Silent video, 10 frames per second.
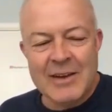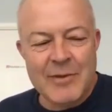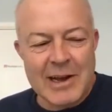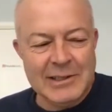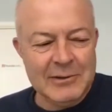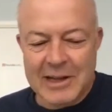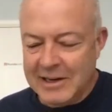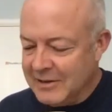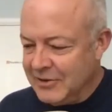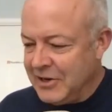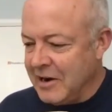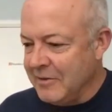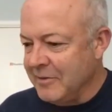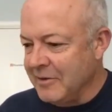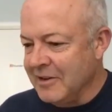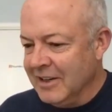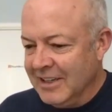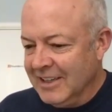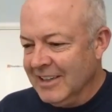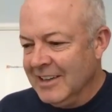advice you'd like to share for
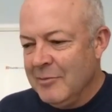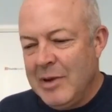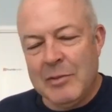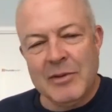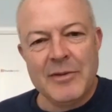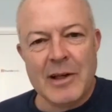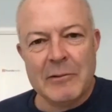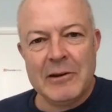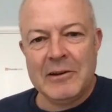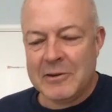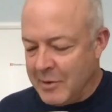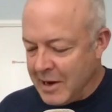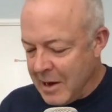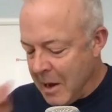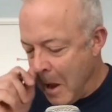people following in your wake?